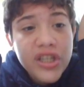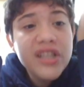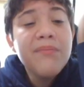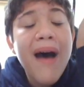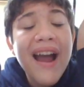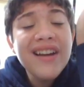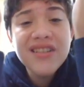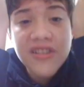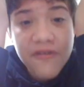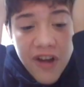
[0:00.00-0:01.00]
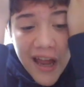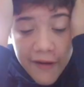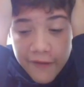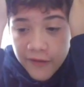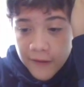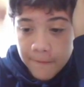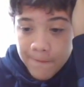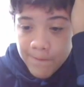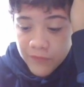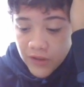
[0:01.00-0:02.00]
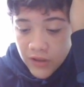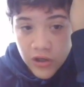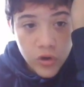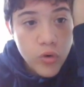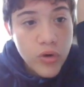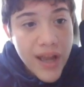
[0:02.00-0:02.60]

It's -5. Rook